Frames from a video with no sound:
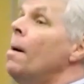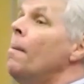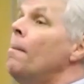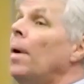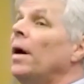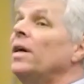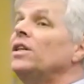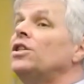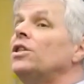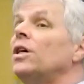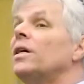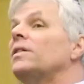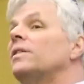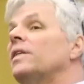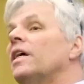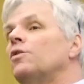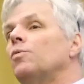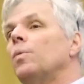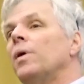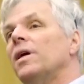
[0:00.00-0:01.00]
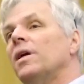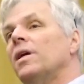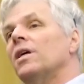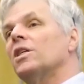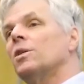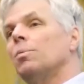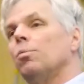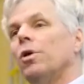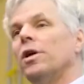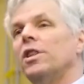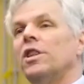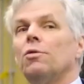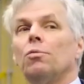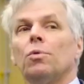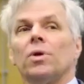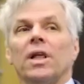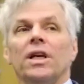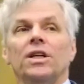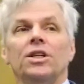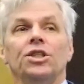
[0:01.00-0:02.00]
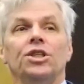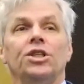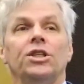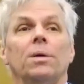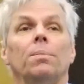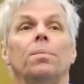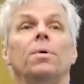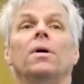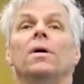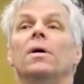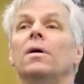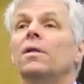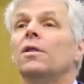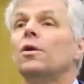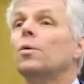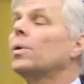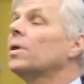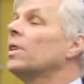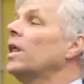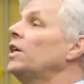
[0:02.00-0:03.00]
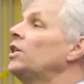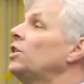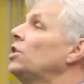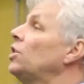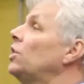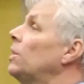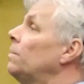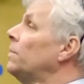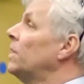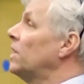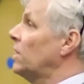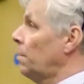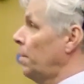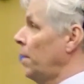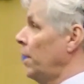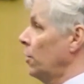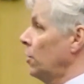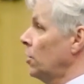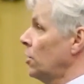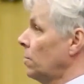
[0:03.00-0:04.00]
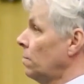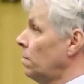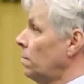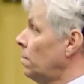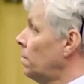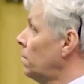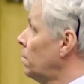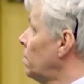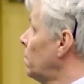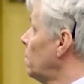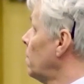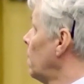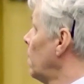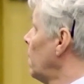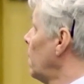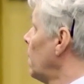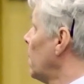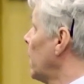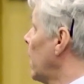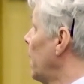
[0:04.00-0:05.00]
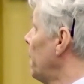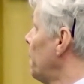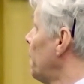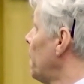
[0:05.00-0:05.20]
But just as we can exploit the relationship disappears. Okay.